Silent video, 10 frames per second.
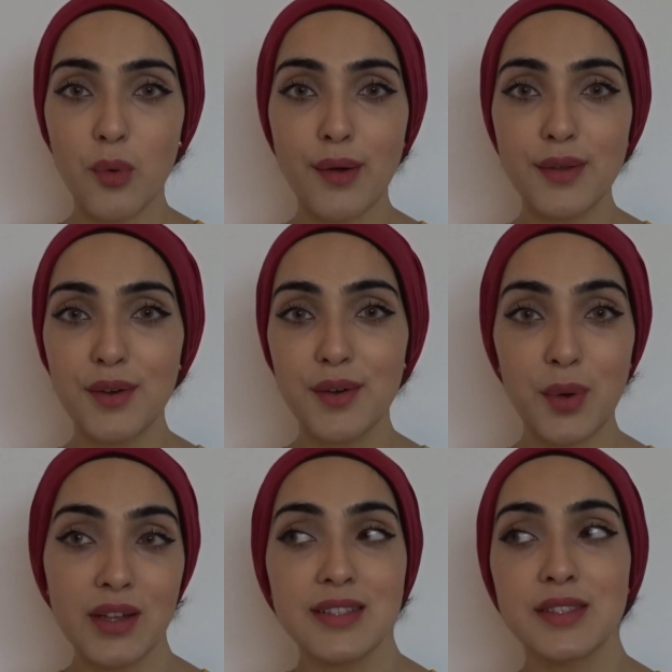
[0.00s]
while you
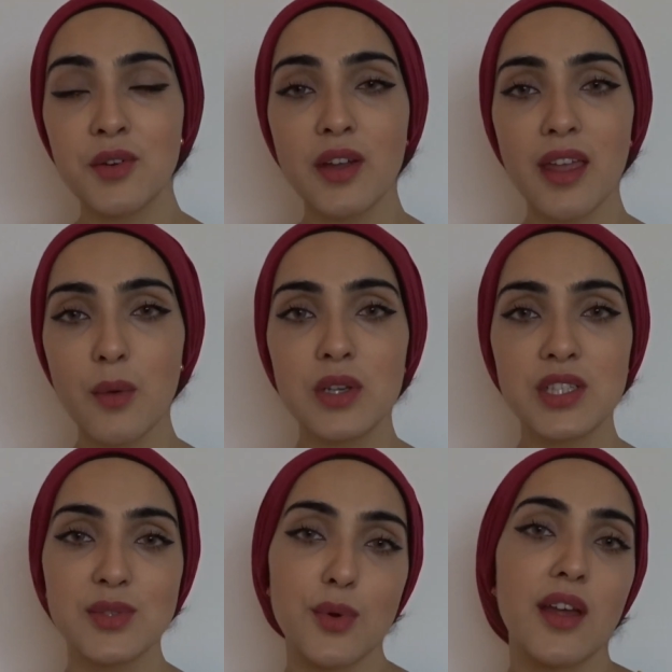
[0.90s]
while it's cooking
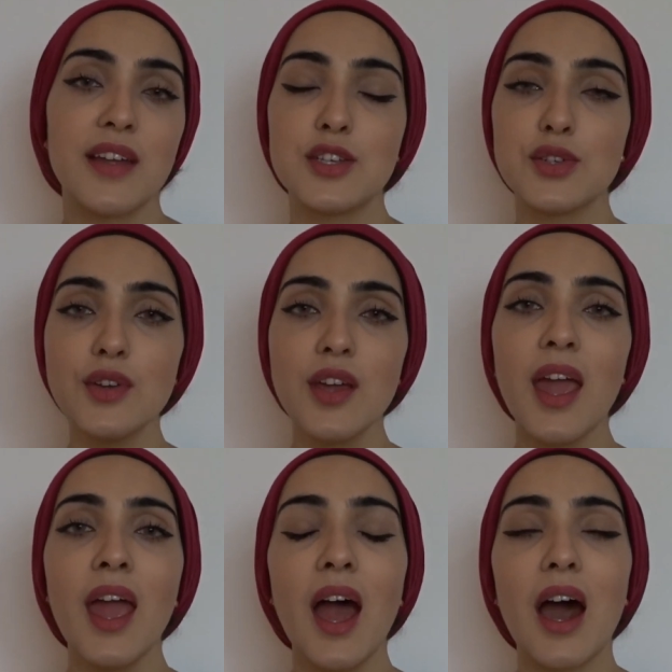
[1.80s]
which is what I do
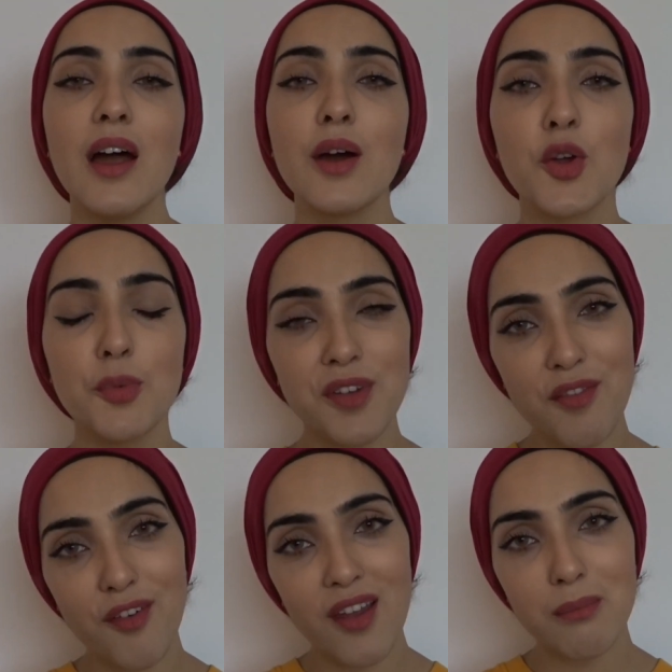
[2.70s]
I hope
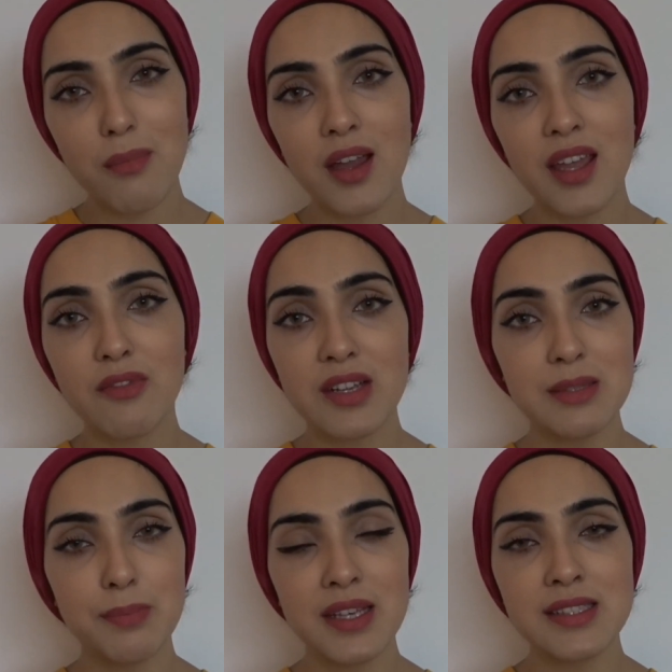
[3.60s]
you find my
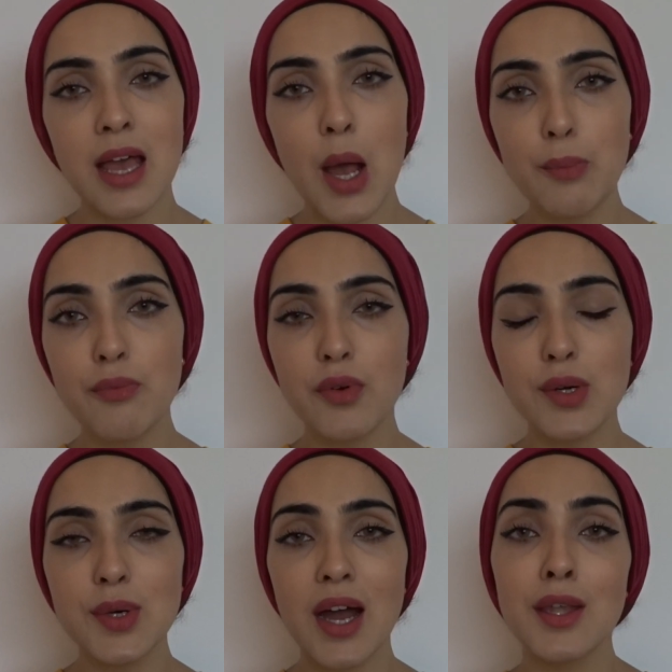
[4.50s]
recipes
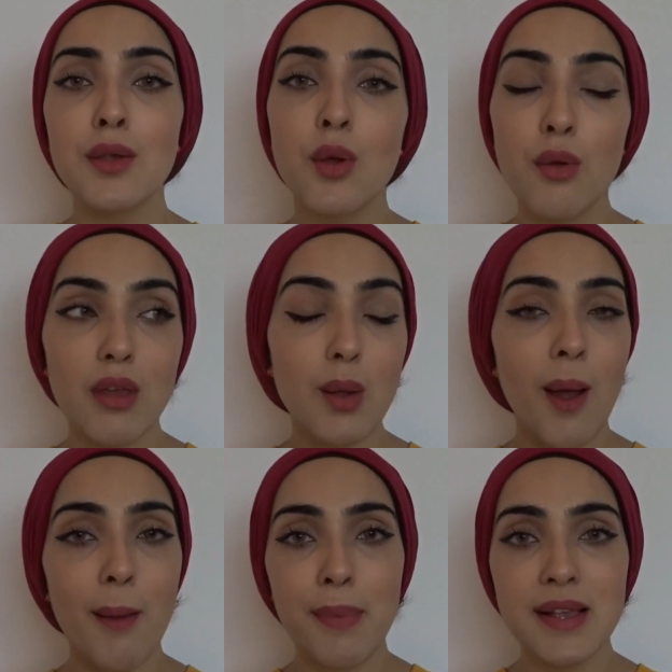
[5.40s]
helpful I know they're
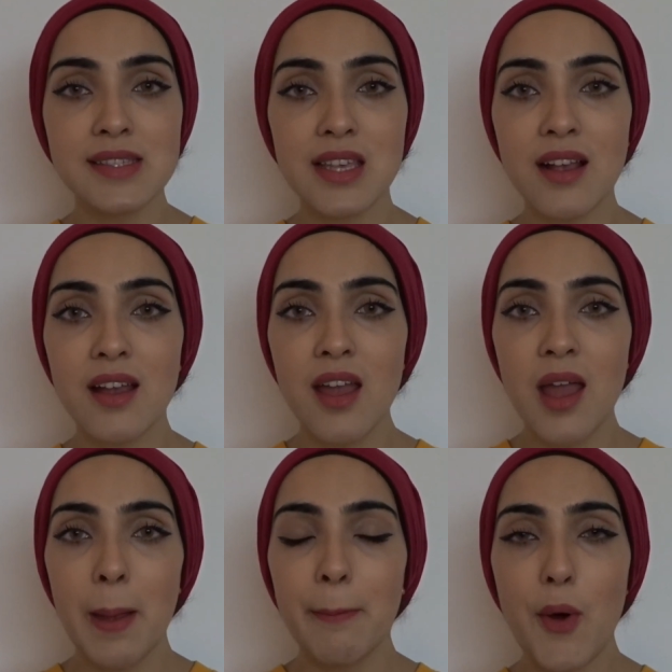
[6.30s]
quite basic
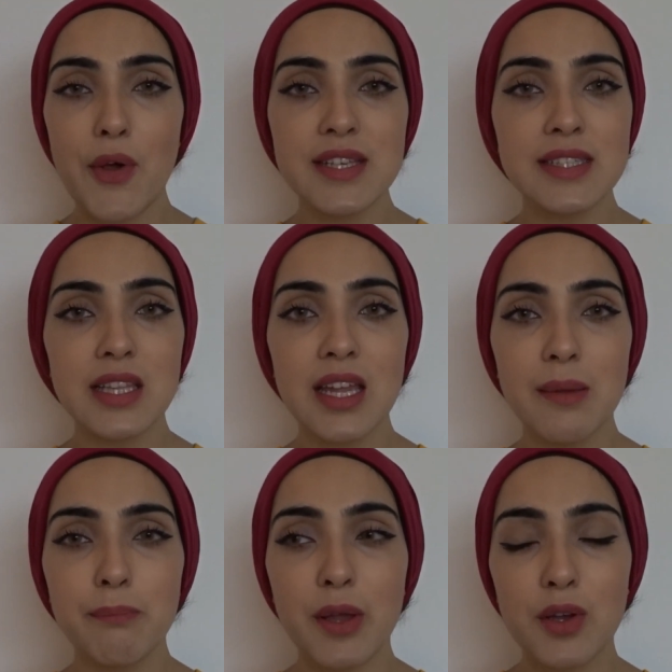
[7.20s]
but
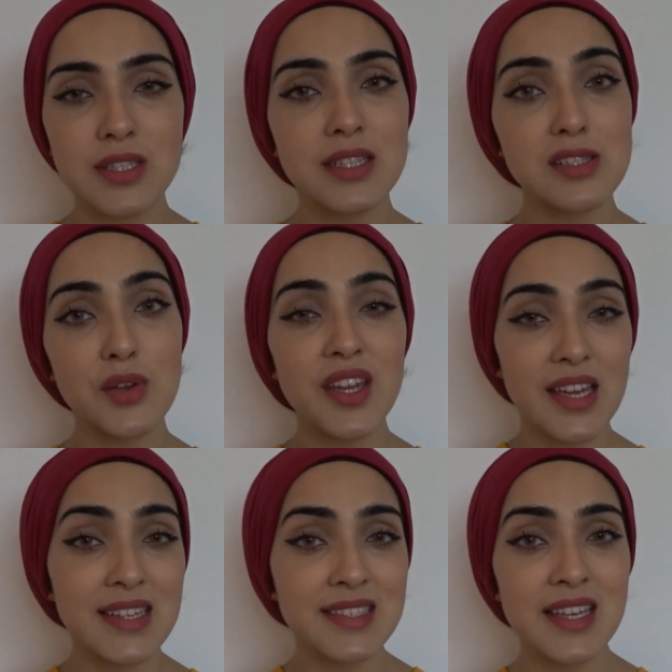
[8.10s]
honestly because it's so
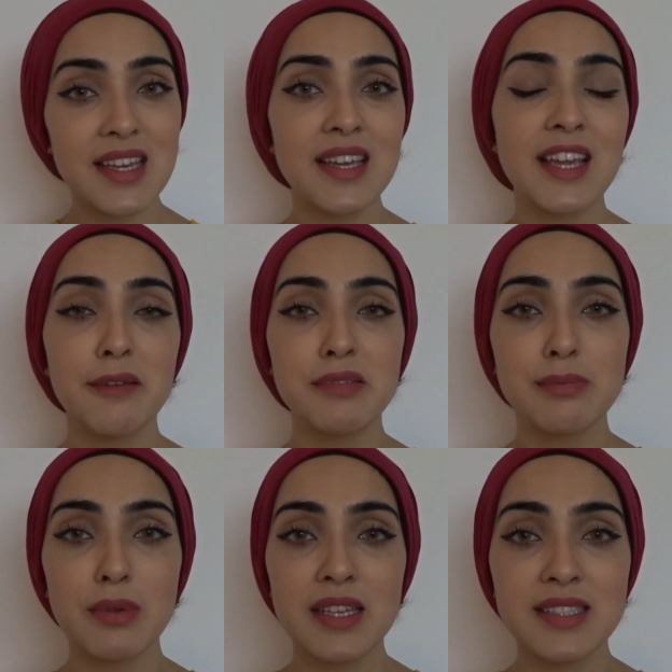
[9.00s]
easy it
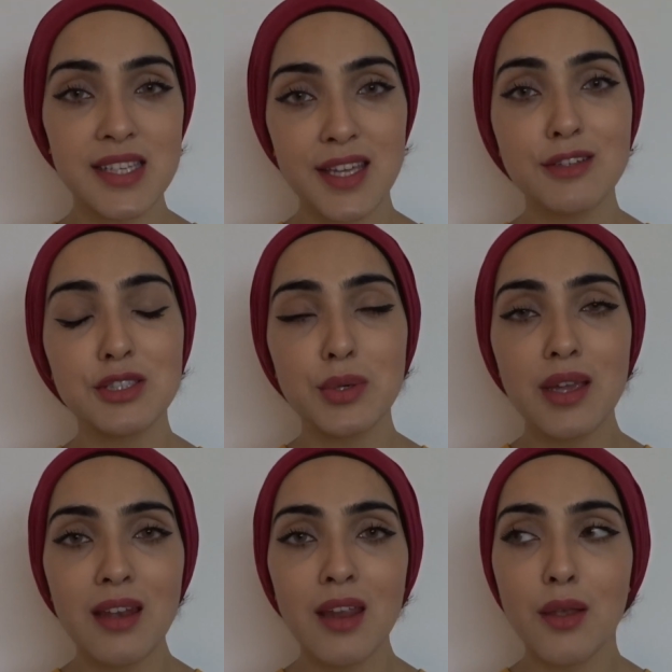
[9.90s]
keeps me sticking to
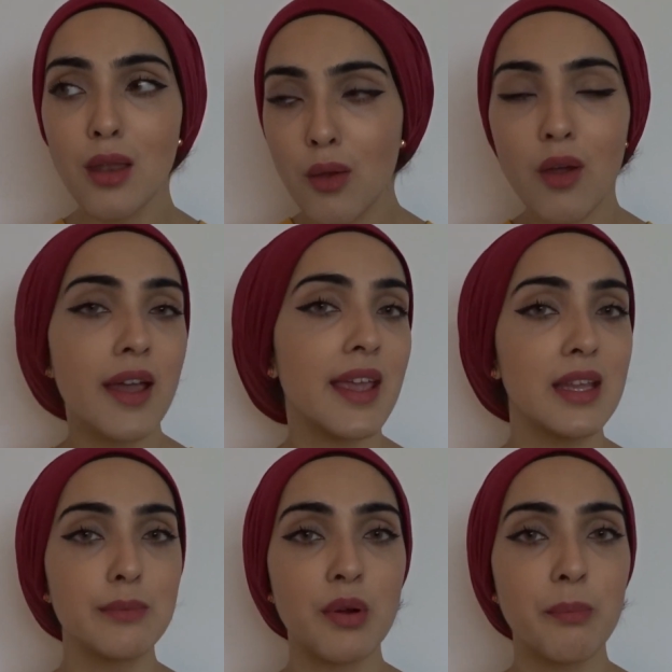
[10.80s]
it and I know I
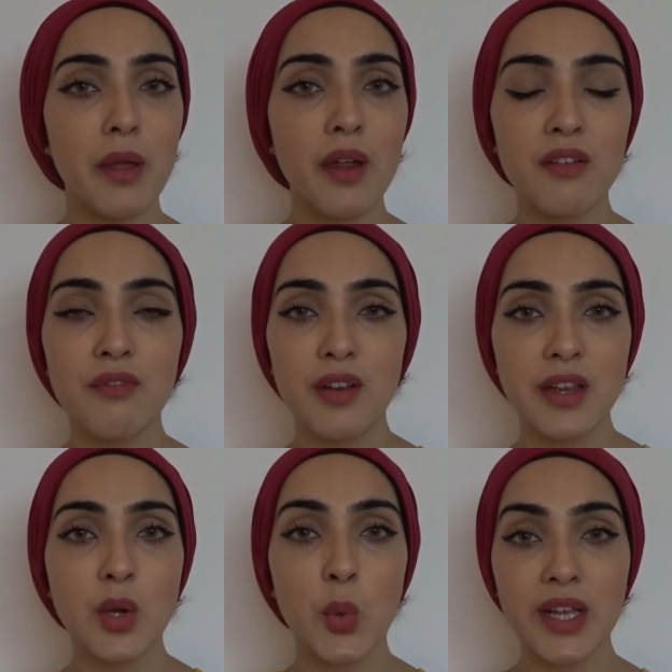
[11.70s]
can prepare it
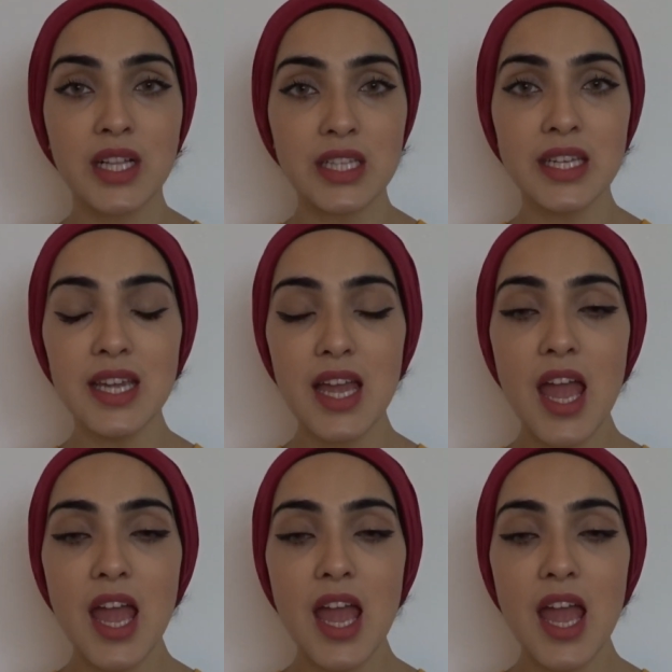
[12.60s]
very quickly